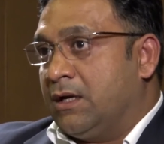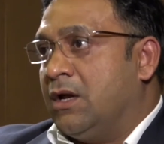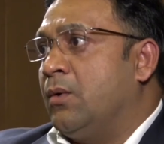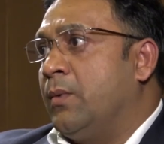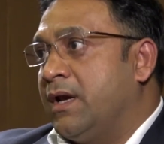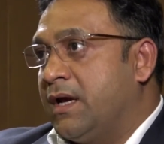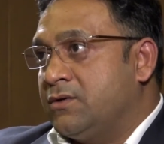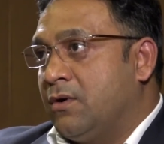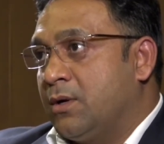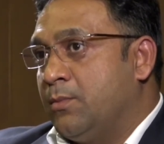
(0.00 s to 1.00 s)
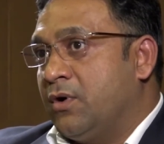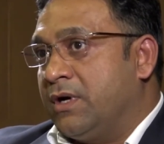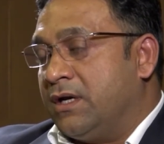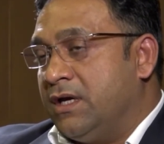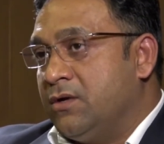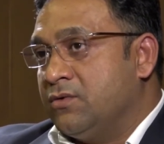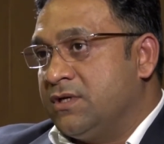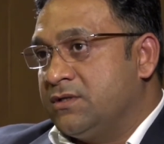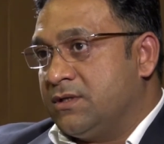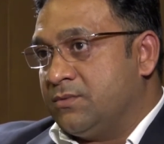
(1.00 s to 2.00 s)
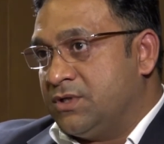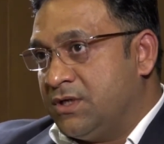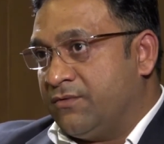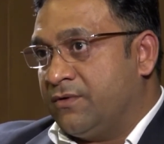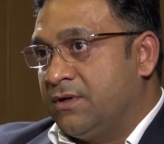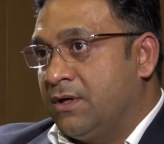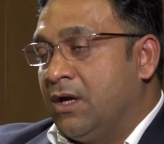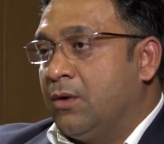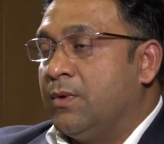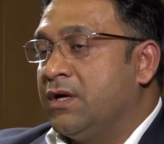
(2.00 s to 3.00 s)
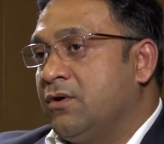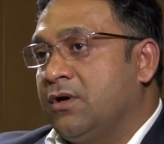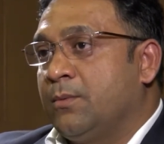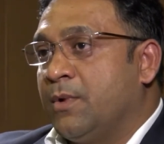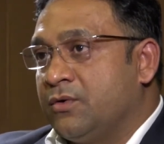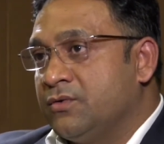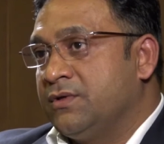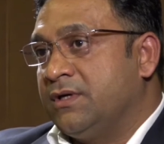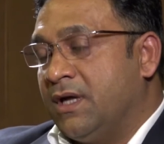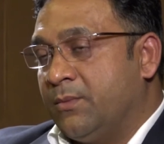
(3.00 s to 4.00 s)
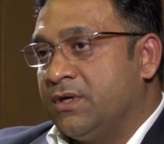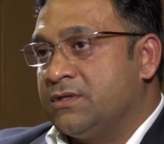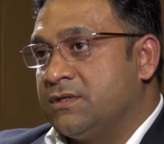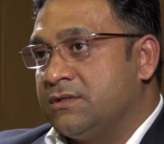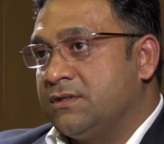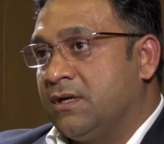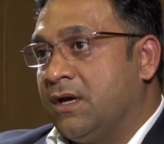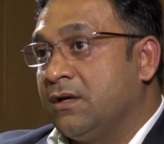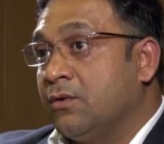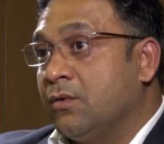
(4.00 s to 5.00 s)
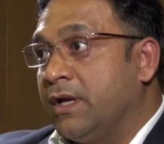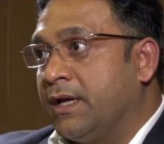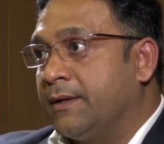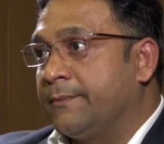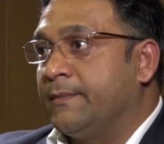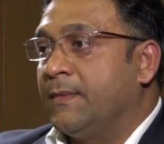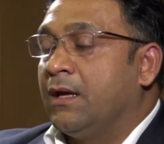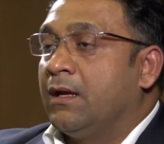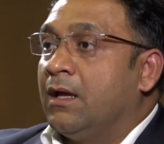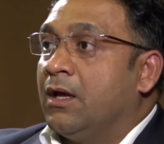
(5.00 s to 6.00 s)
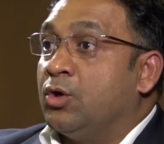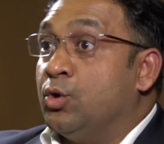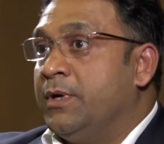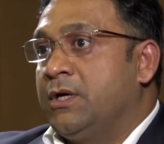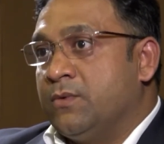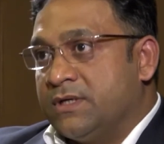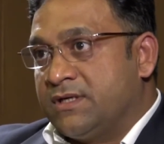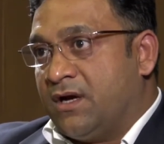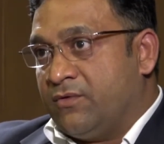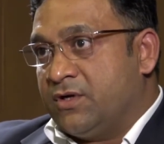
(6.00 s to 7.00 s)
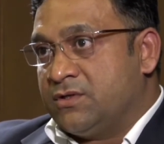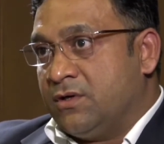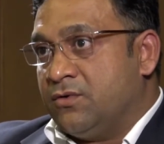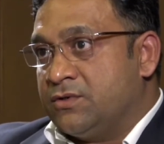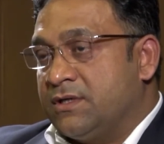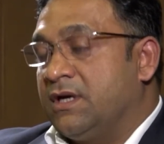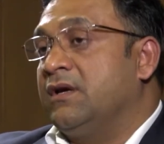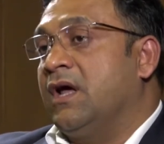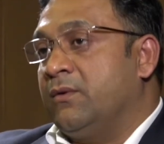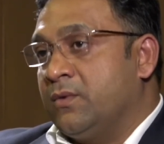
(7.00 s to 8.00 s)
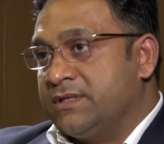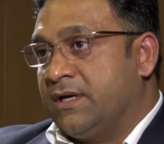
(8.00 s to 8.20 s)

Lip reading: Now when I talk about an ecosystem shift, we are talking about two, three dimensions, including ubiquitous coverage solution in diverse